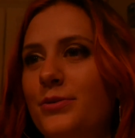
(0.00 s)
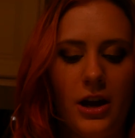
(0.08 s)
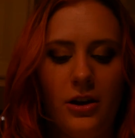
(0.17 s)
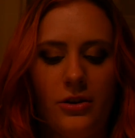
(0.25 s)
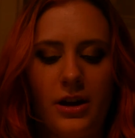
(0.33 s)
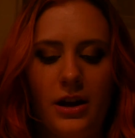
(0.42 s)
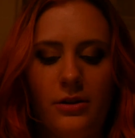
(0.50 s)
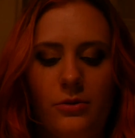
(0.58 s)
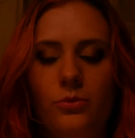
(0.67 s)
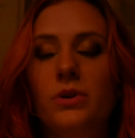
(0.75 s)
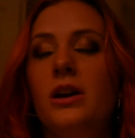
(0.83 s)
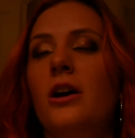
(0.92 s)
Yeah, okay.
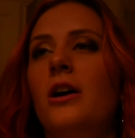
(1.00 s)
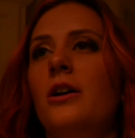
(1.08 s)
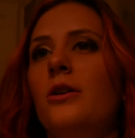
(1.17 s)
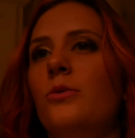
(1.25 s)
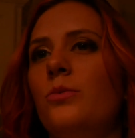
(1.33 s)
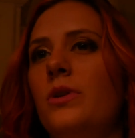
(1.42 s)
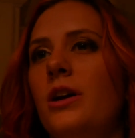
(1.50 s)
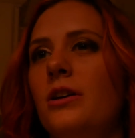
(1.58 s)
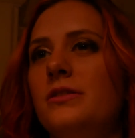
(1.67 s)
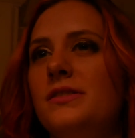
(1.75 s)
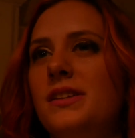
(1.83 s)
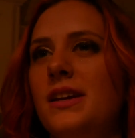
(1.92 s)
Like, we are we
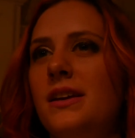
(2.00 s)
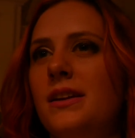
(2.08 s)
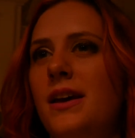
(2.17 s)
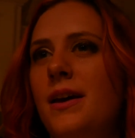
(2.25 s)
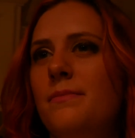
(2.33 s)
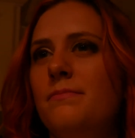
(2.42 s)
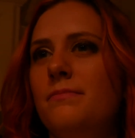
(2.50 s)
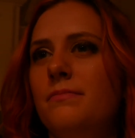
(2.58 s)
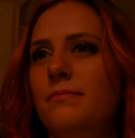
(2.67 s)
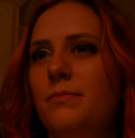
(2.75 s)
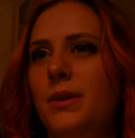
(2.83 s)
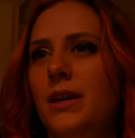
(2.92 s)
are
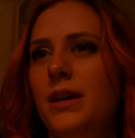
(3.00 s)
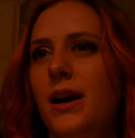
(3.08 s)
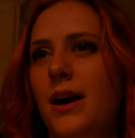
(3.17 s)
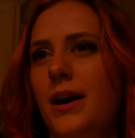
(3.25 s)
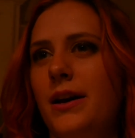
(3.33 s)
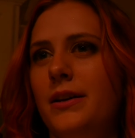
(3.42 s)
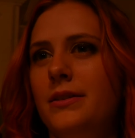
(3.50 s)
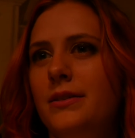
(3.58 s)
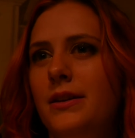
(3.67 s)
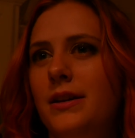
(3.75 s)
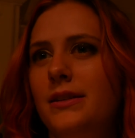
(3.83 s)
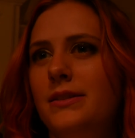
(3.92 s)
DNMPI,
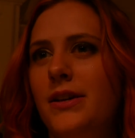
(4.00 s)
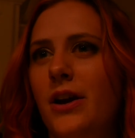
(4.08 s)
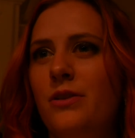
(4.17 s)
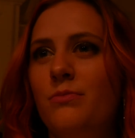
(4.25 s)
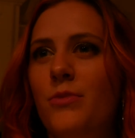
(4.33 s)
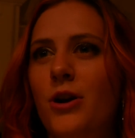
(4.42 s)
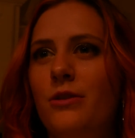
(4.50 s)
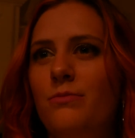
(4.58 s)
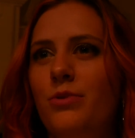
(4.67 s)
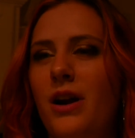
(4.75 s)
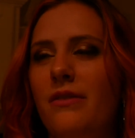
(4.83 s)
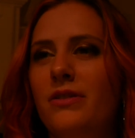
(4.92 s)
down and Mart
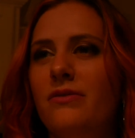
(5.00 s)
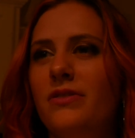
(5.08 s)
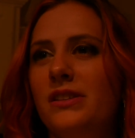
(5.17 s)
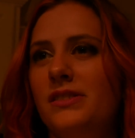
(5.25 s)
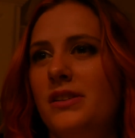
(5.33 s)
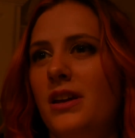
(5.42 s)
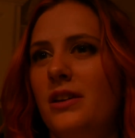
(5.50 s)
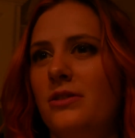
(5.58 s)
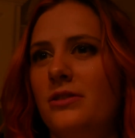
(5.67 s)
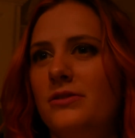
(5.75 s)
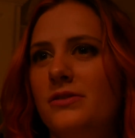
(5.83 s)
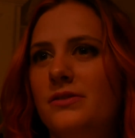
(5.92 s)
private
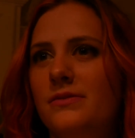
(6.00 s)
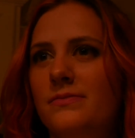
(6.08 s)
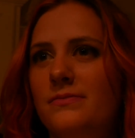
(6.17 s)
investigators.